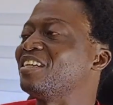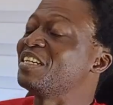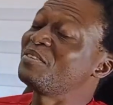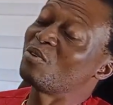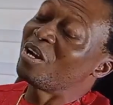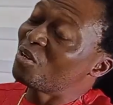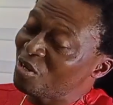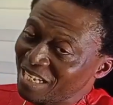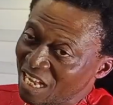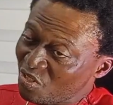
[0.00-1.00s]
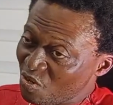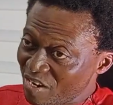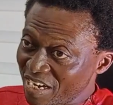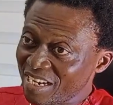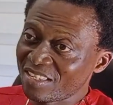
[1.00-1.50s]
If the one at
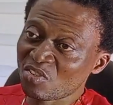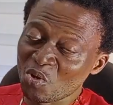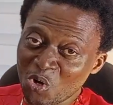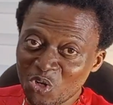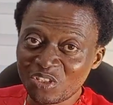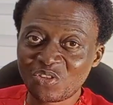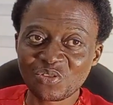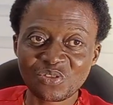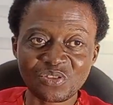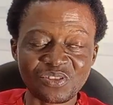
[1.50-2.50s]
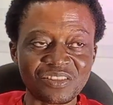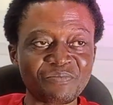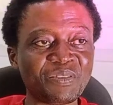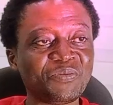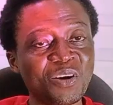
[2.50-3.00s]
Owerri is sold
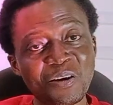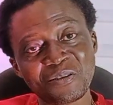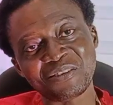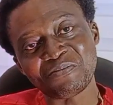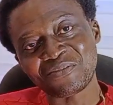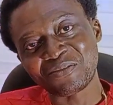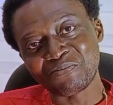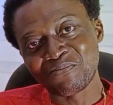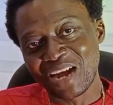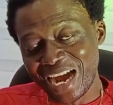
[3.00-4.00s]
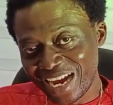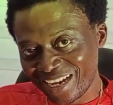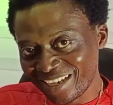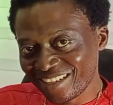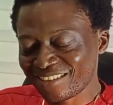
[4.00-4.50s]
before
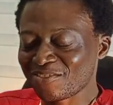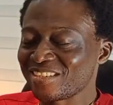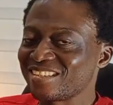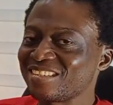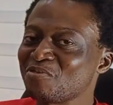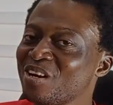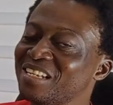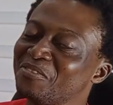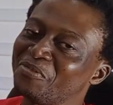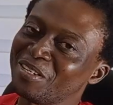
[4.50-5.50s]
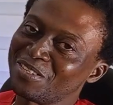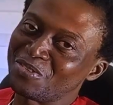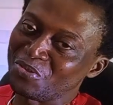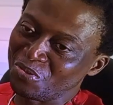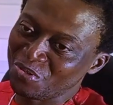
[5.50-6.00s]
mine, which is the one in
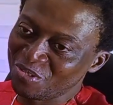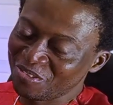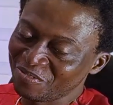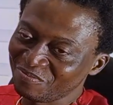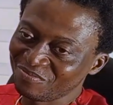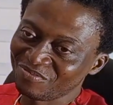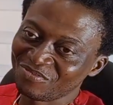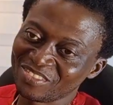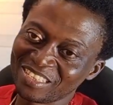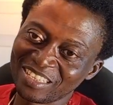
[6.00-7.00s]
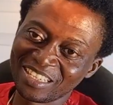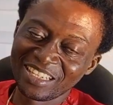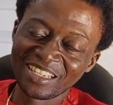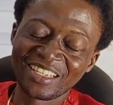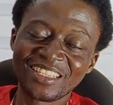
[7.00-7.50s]
phase 2,
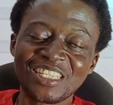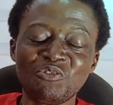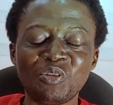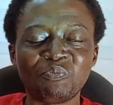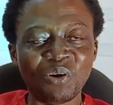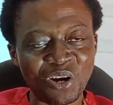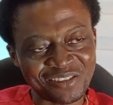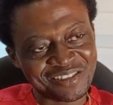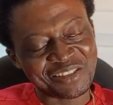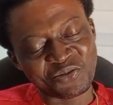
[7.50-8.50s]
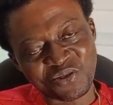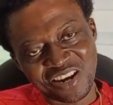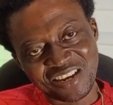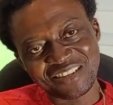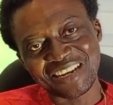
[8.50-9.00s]
he will pause the
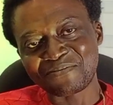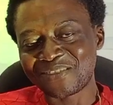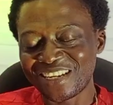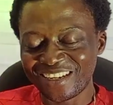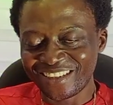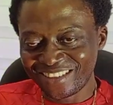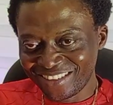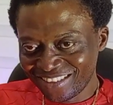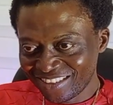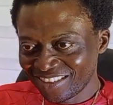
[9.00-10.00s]
one I'm selling.